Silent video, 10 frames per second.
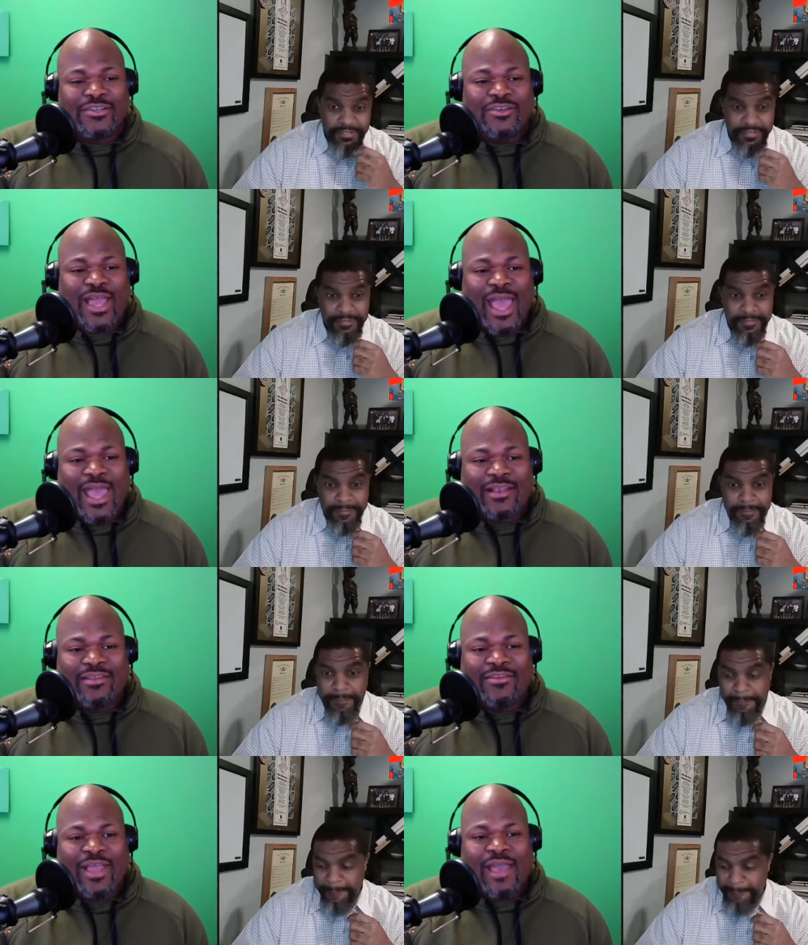Speaker 1: you got
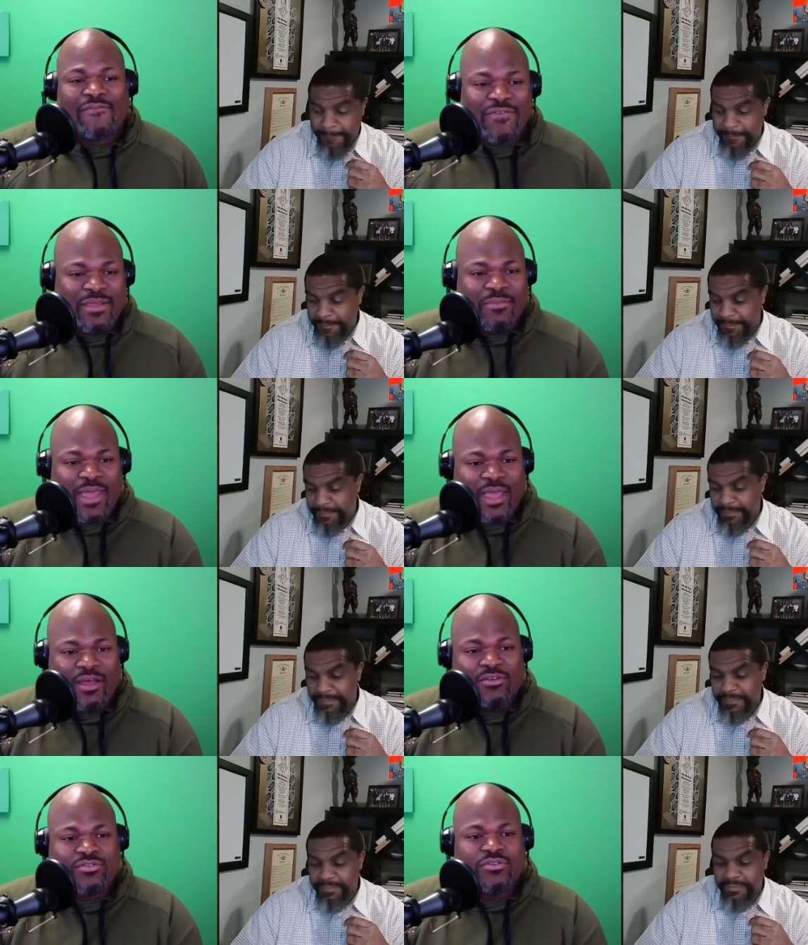you got
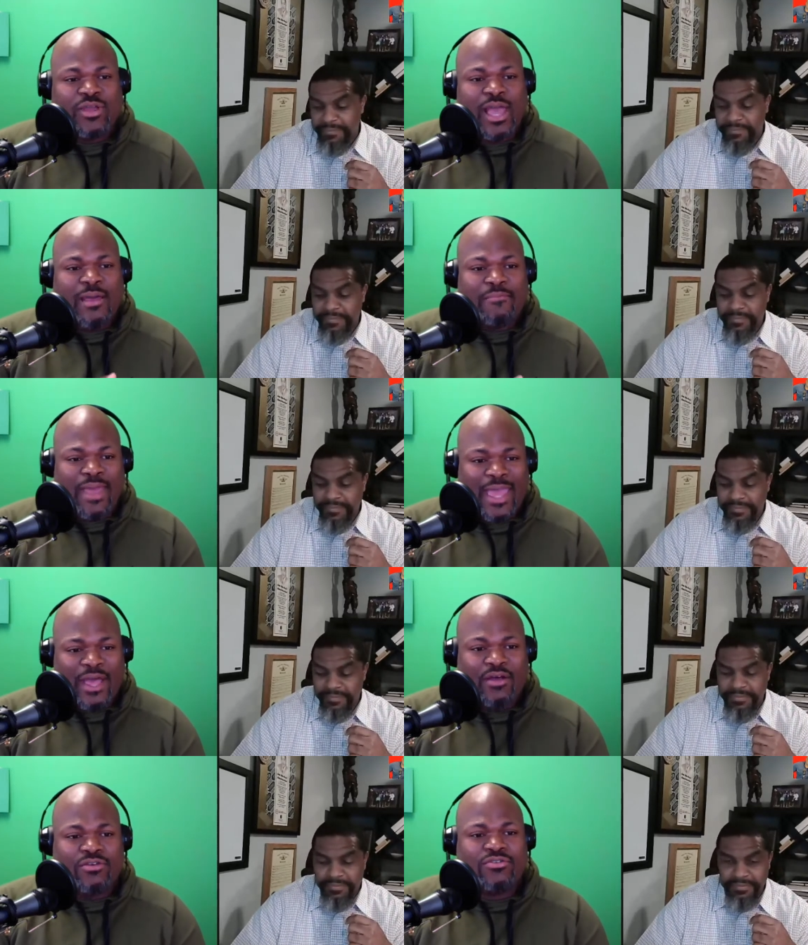females, you got
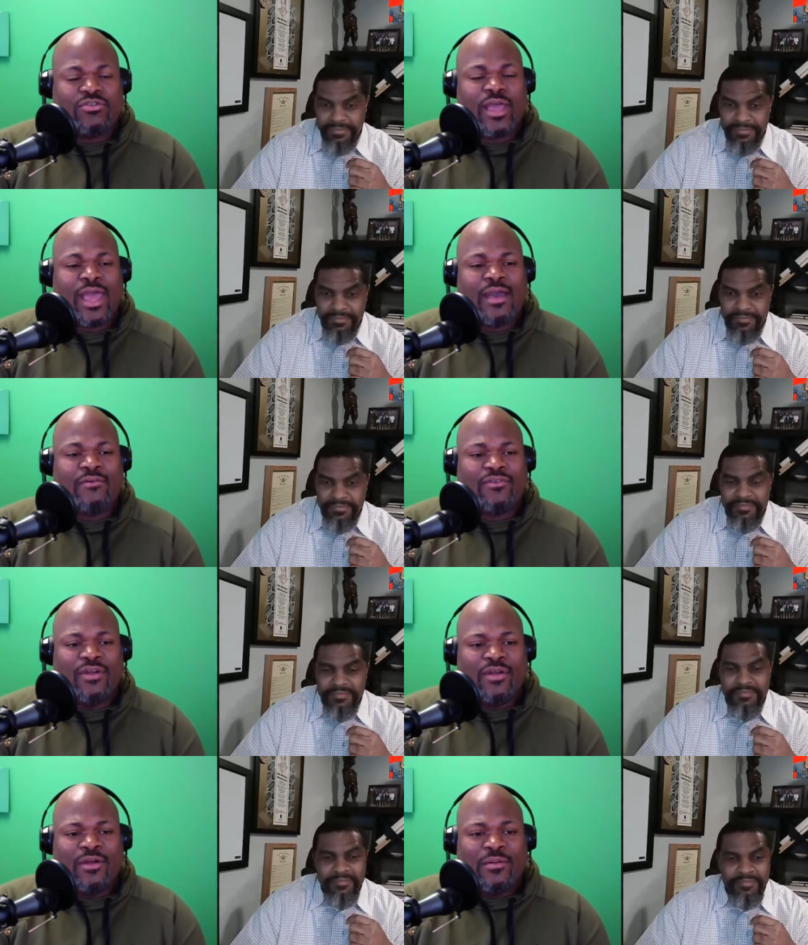males, you have
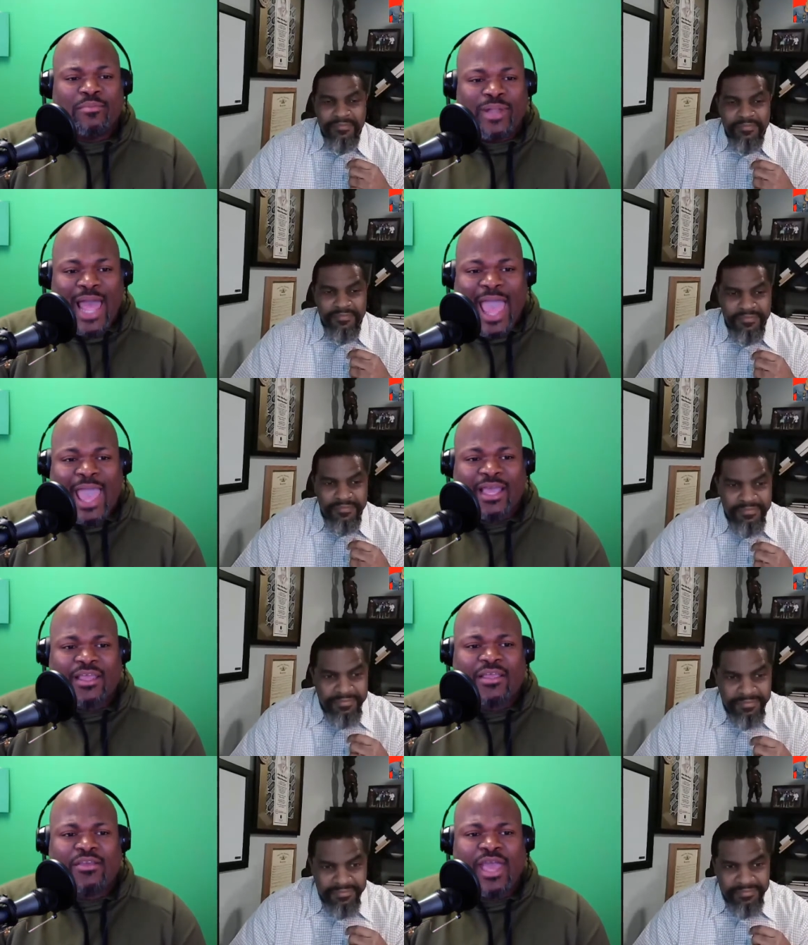black,
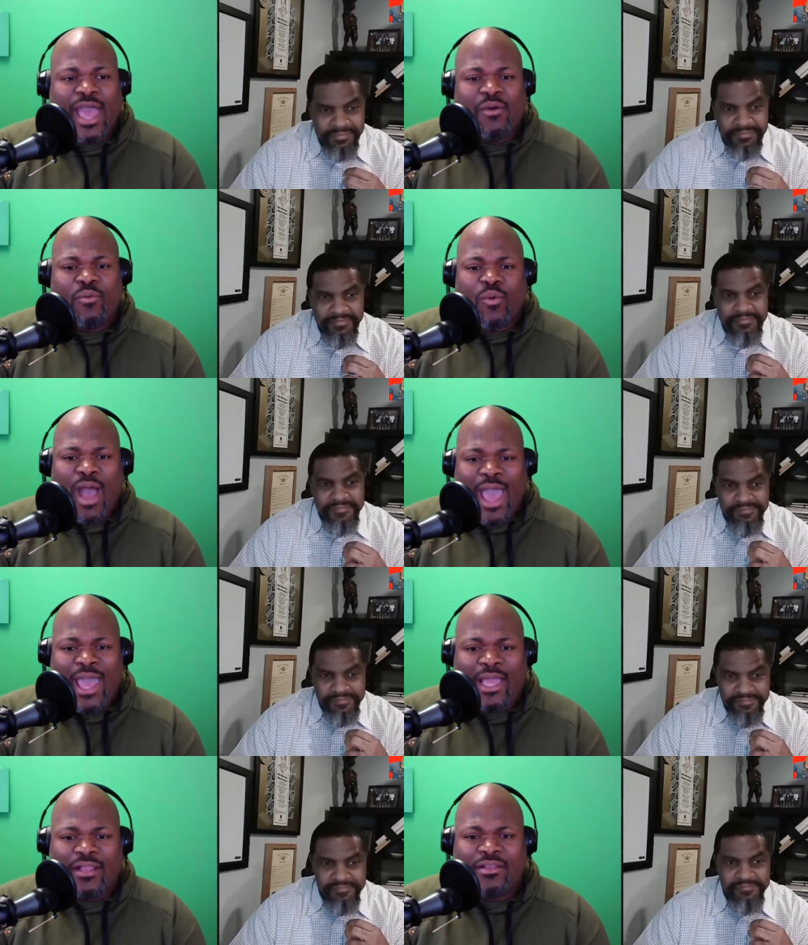you got
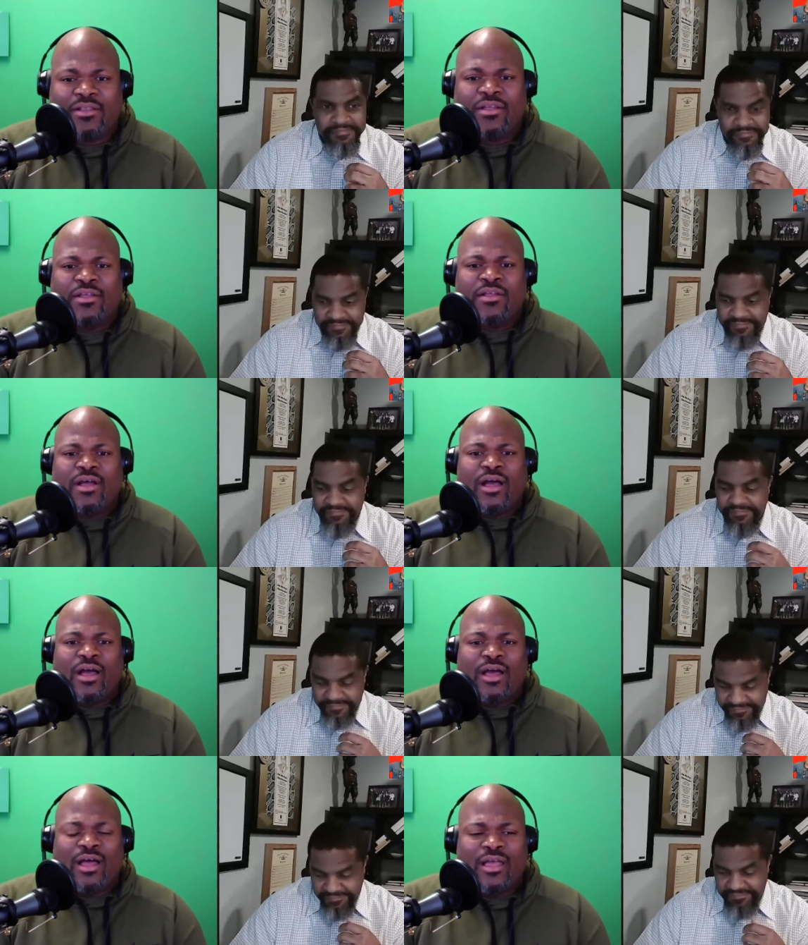white,
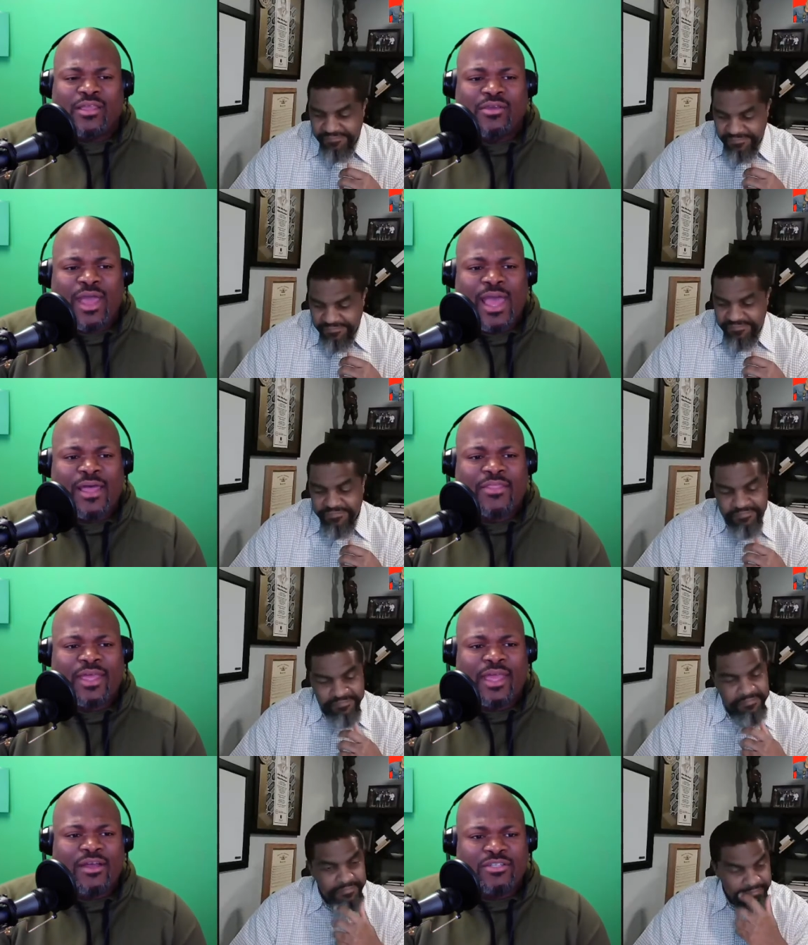uh, you have
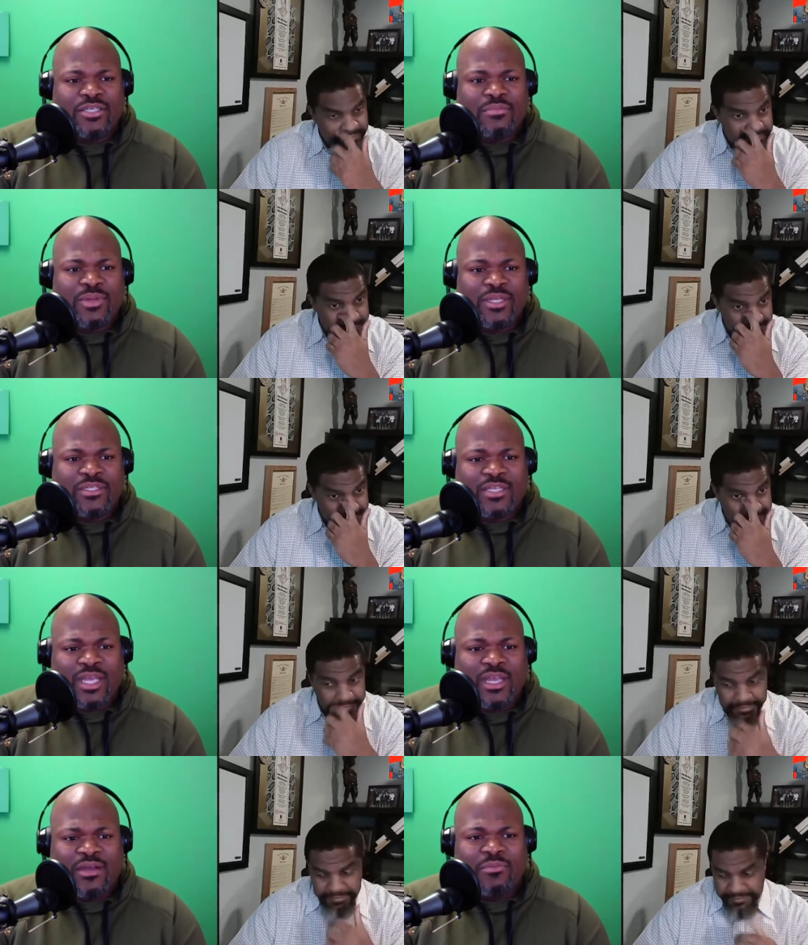the
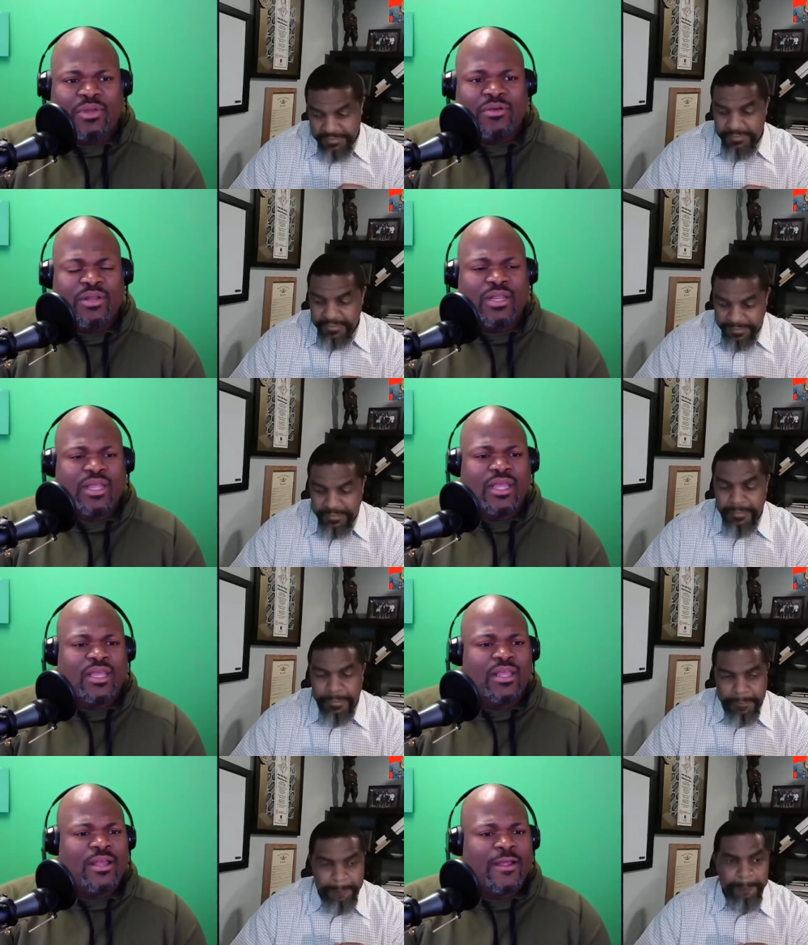LGBT
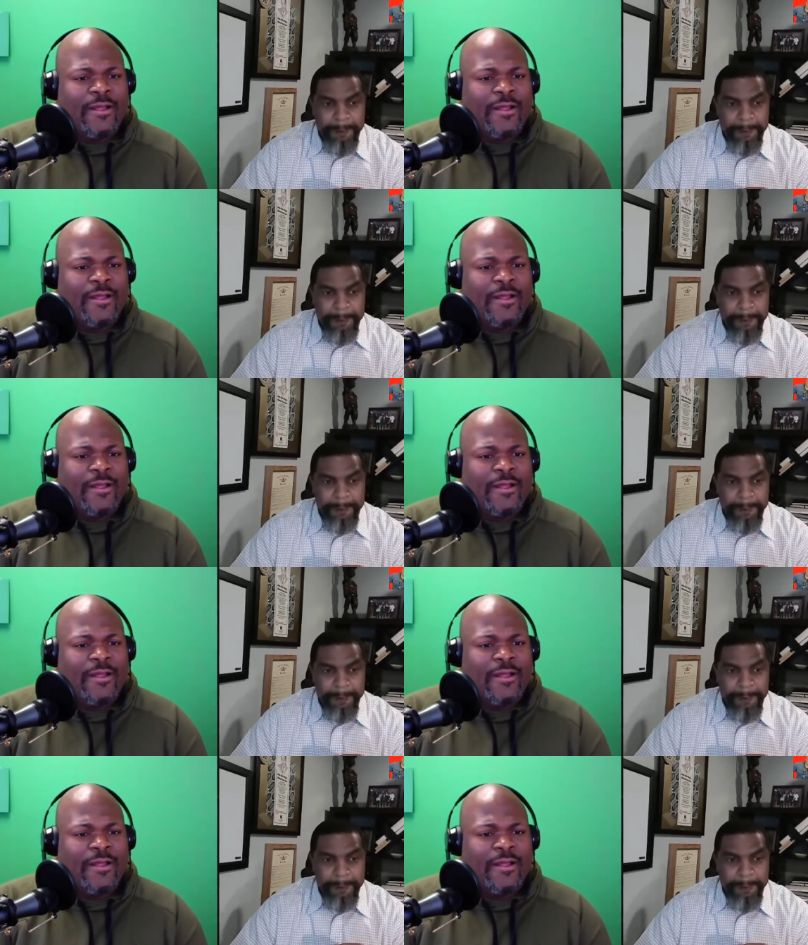community.